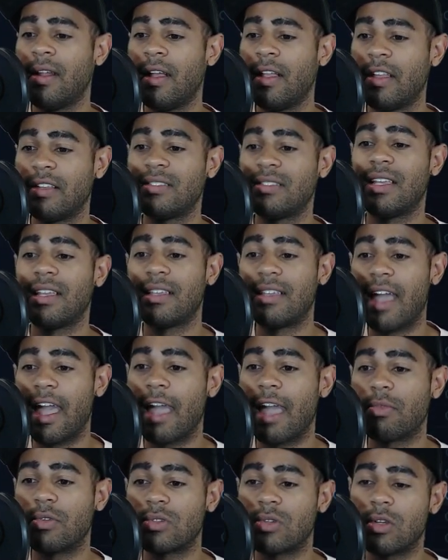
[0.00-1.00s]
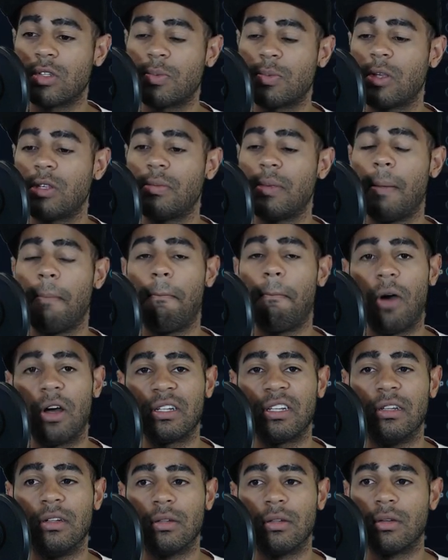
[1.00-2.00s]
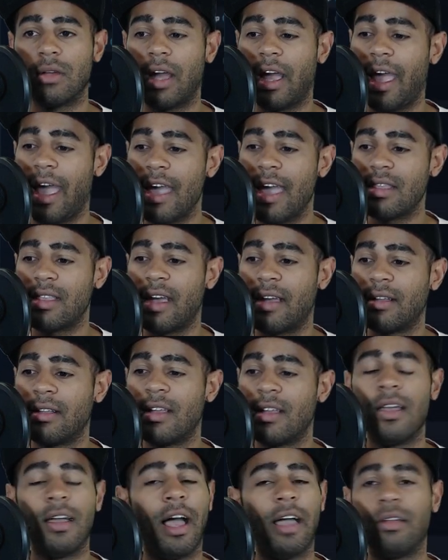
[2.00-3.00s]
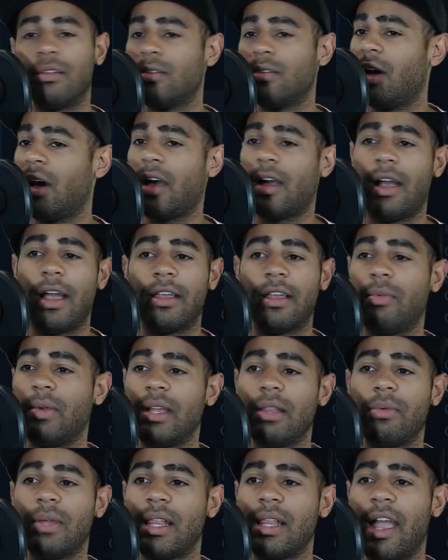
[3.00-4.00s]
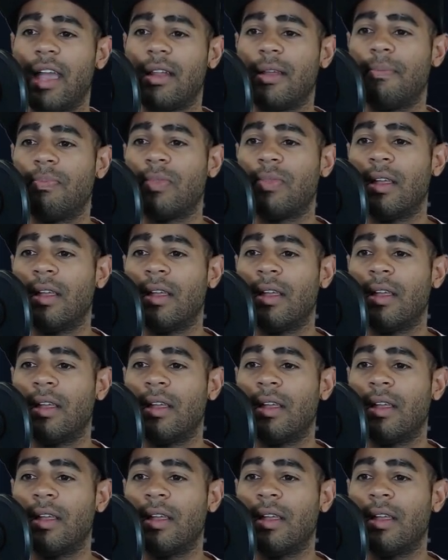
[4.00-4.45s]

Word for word: This is a game that's not supposed to be botted. I hate that. I, ugh, I really, really hate it.